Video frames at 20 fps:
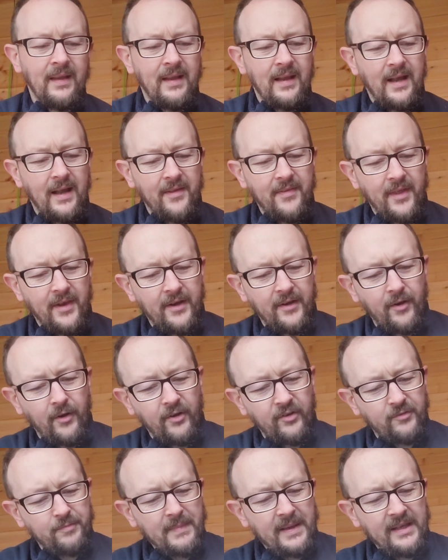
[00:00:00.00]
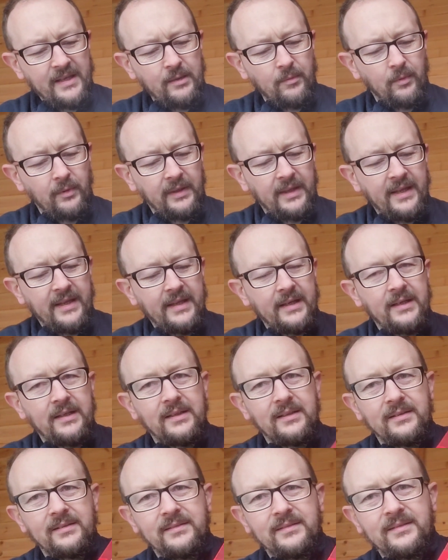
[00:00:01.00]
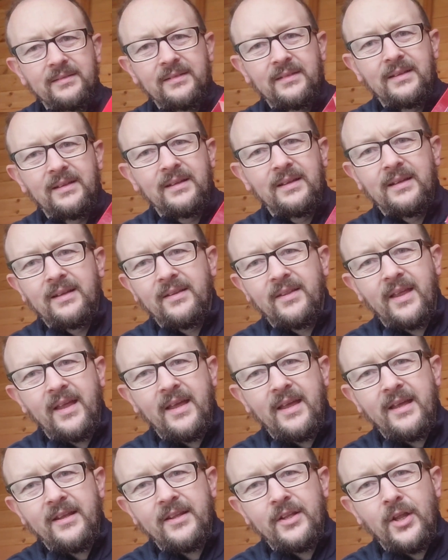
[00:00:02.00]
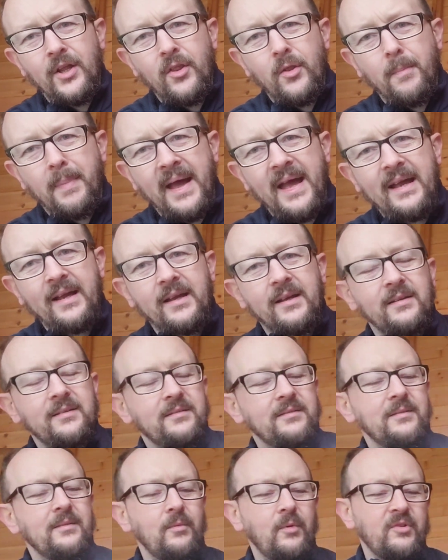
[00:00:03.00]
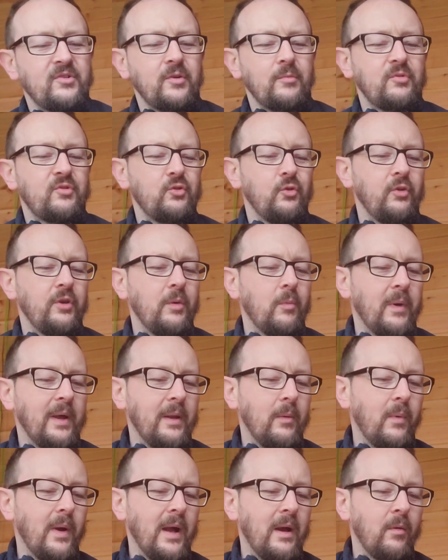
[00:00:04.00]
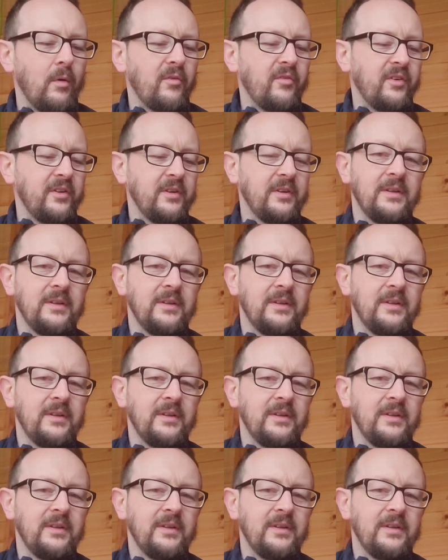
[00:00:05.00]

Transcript: And then a nice manual here. They're hidden at the back, which I'm sure you're well aware of.